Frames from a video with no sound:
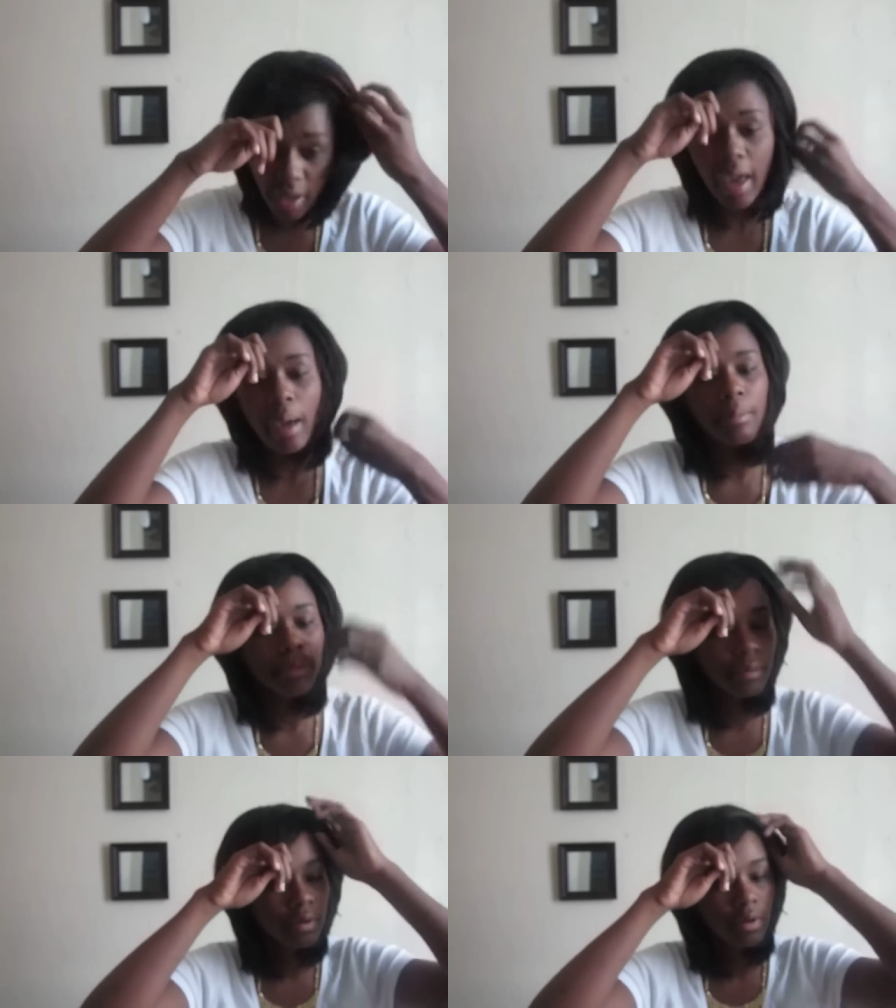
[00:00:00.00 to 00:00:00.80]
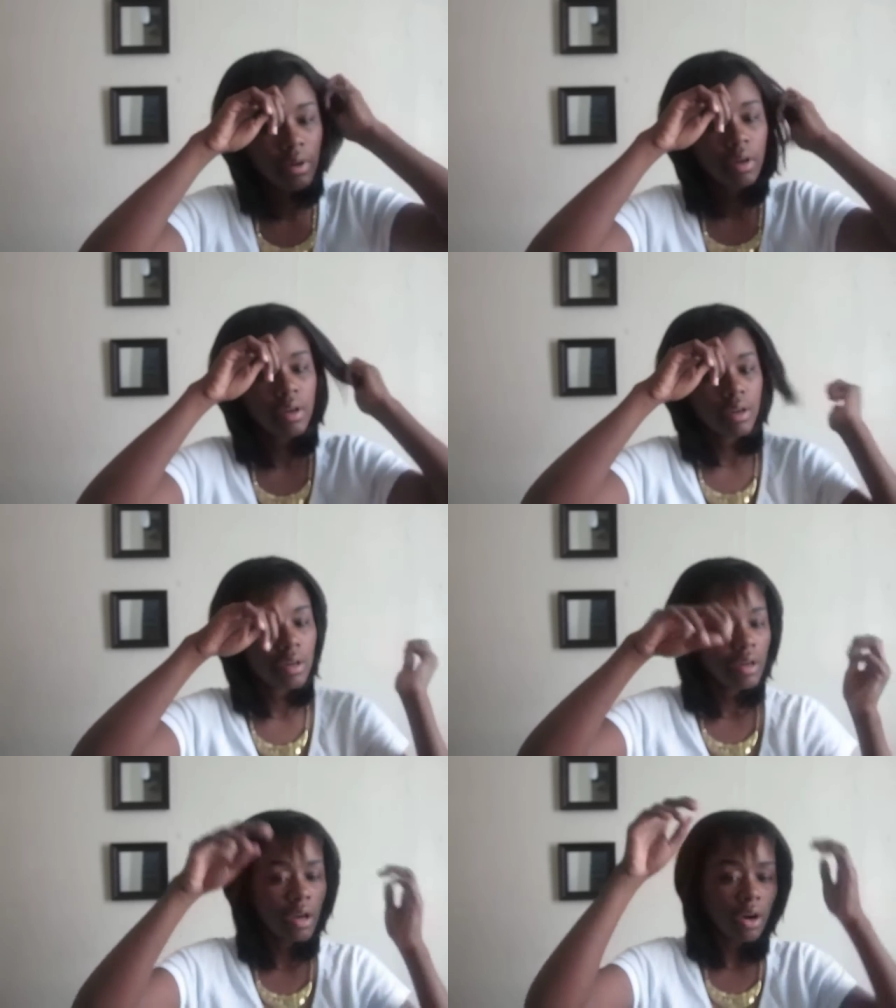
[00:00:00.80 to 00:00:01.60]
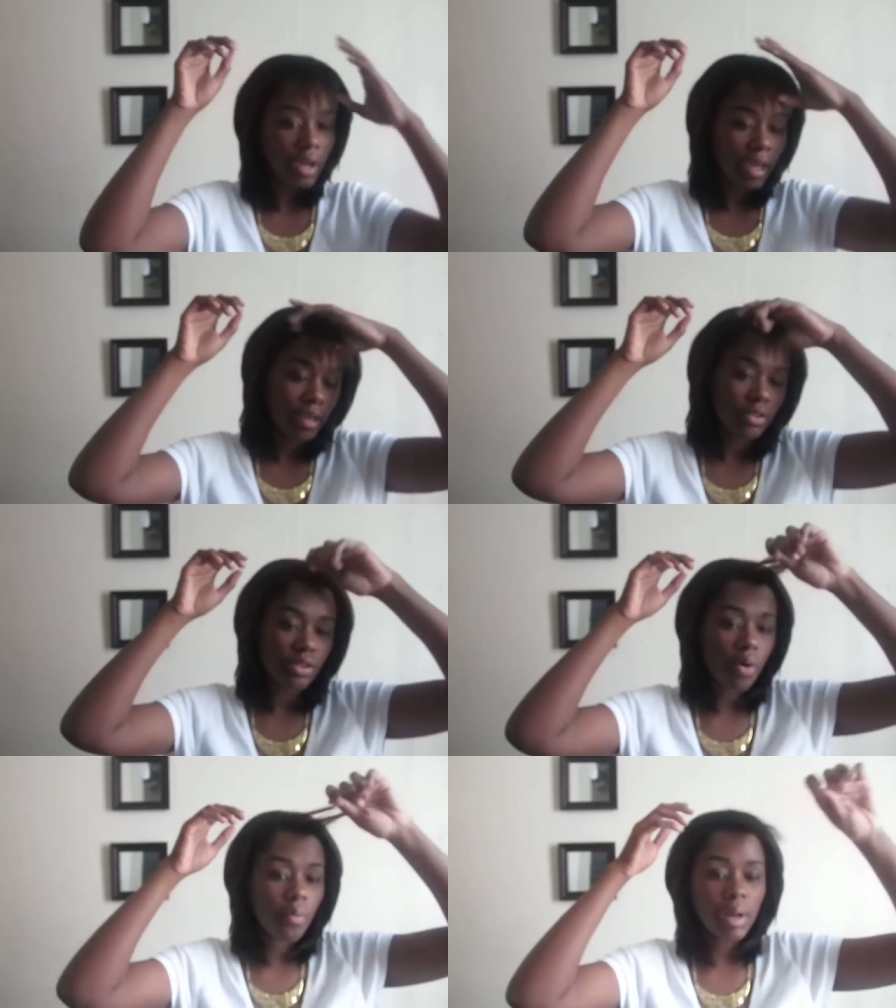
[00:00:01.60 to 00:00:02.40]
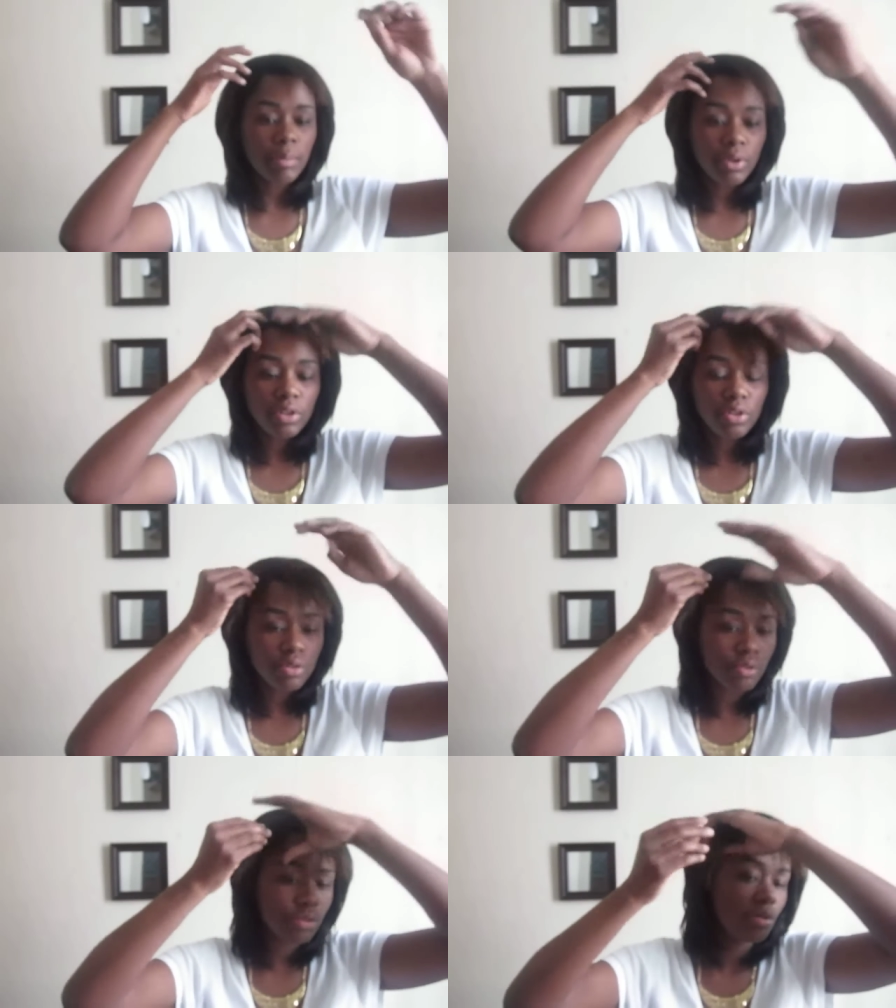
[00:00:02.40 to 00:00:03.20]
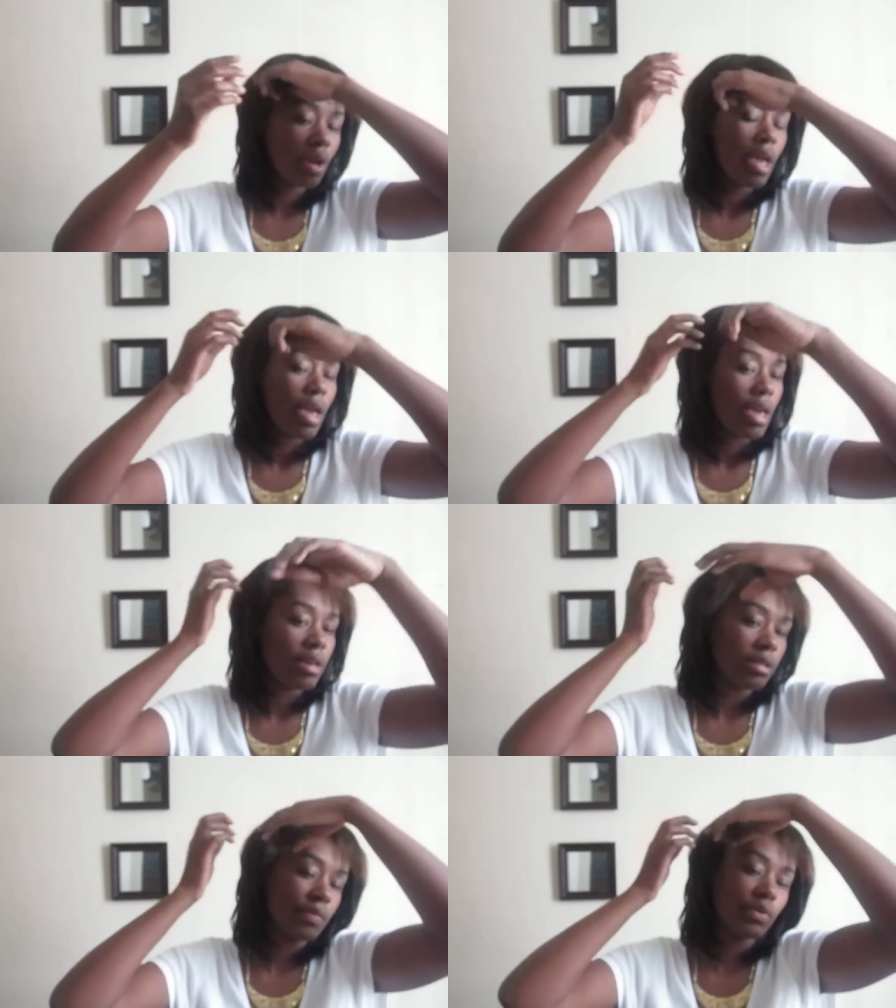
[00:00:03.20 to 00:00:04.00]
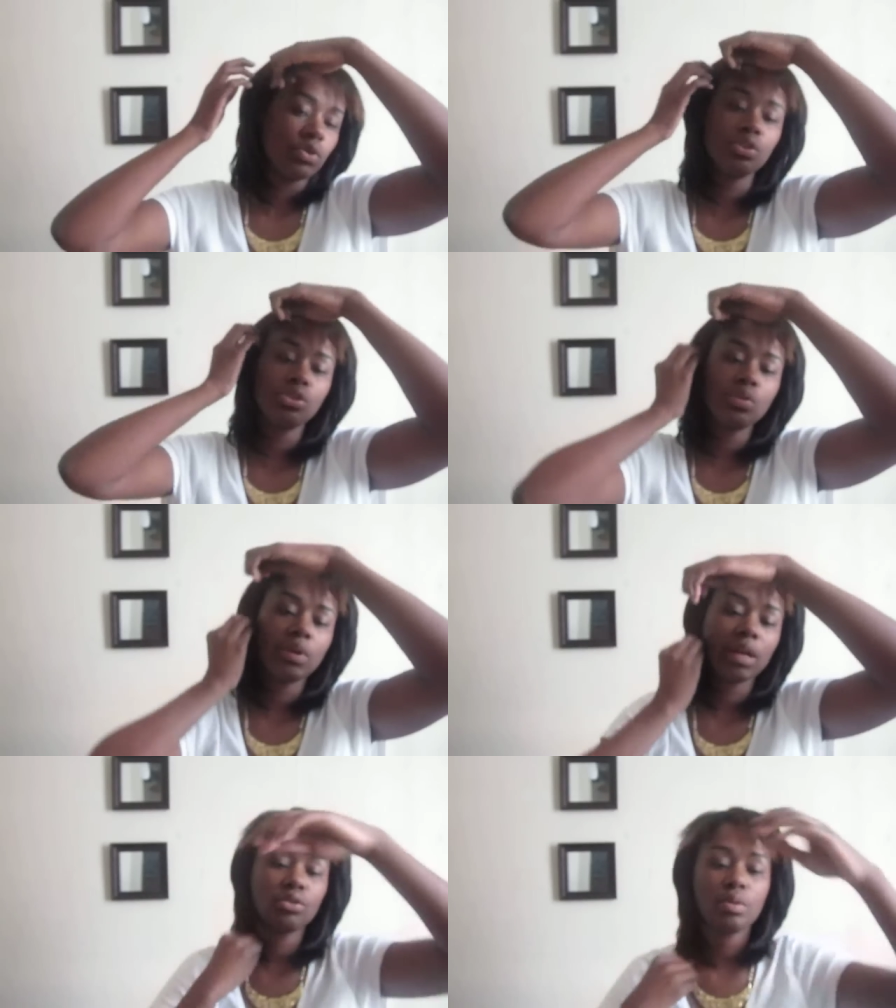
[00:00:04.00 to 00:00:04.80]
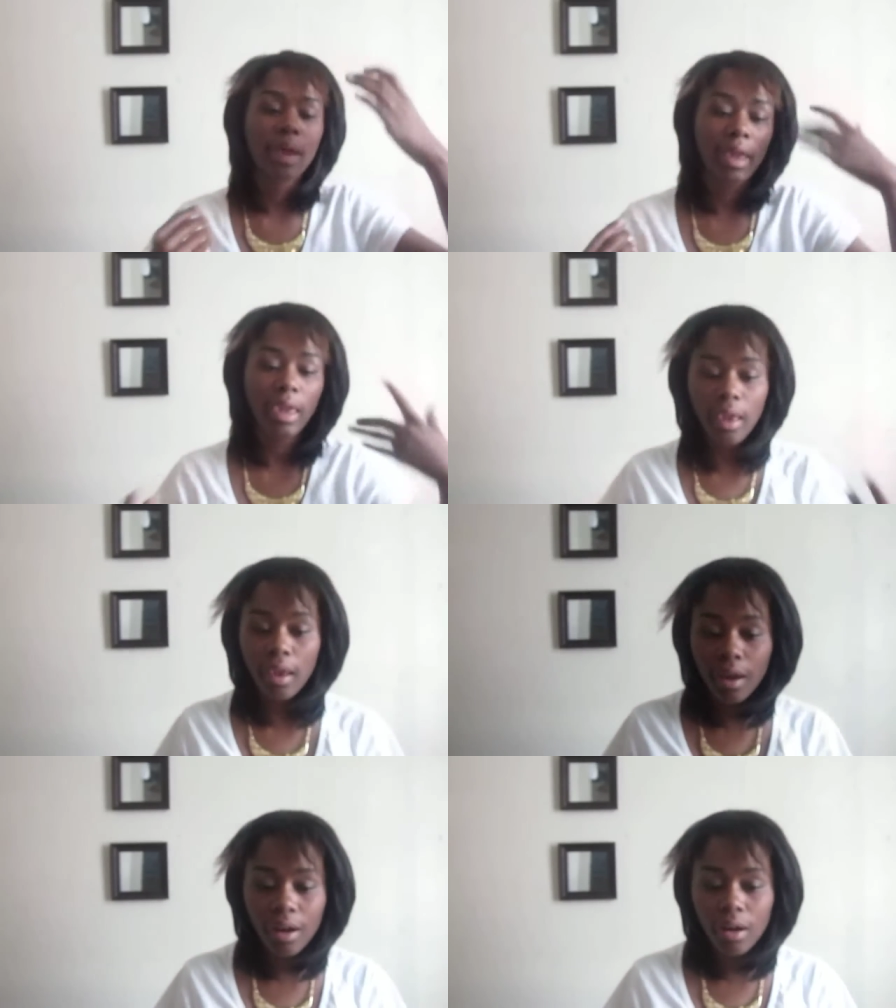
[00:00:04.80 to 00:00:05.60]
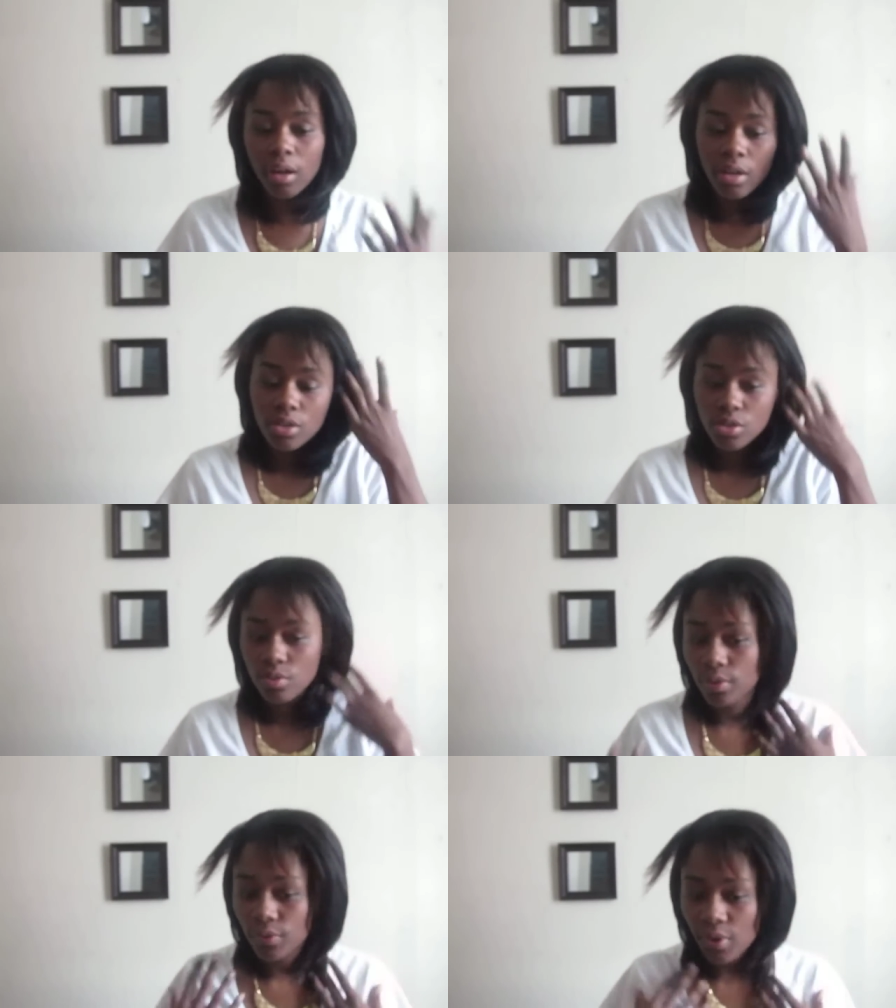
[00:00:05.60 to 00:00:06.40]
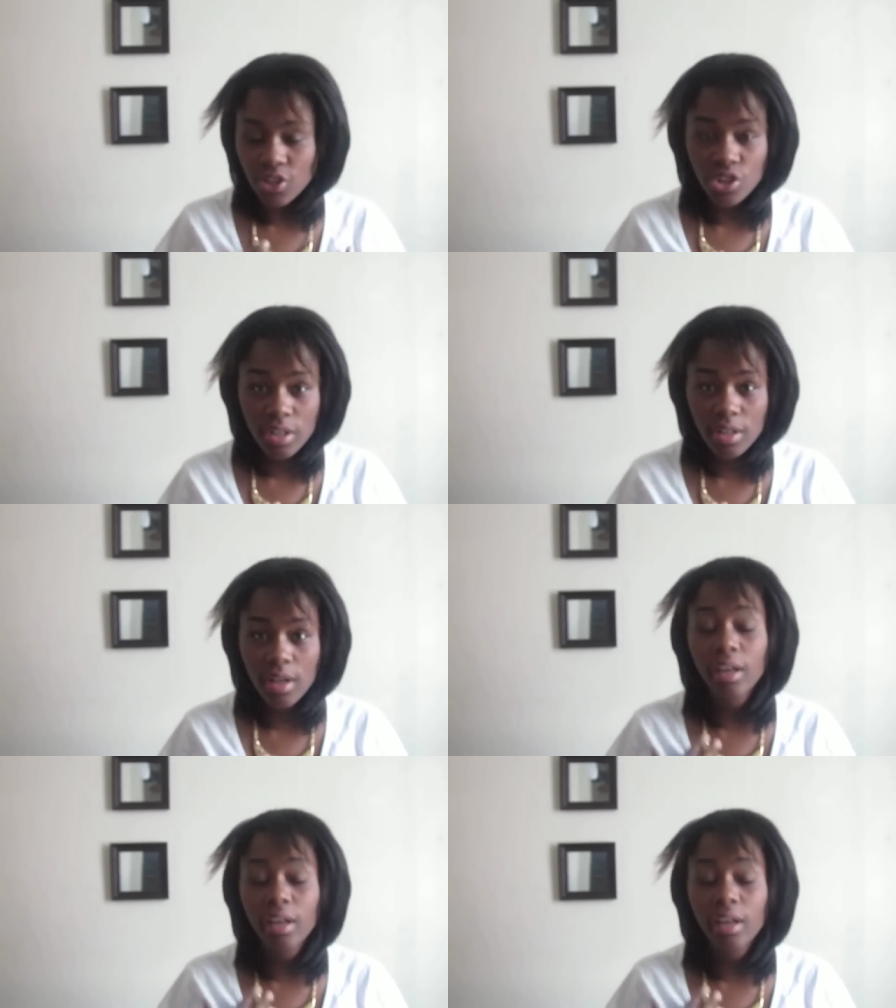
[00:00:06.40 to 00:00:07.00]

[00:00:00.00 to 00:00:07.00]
cap. Okay, so what I'm going to do is I'm going to show you what I do to my hair to refresh it.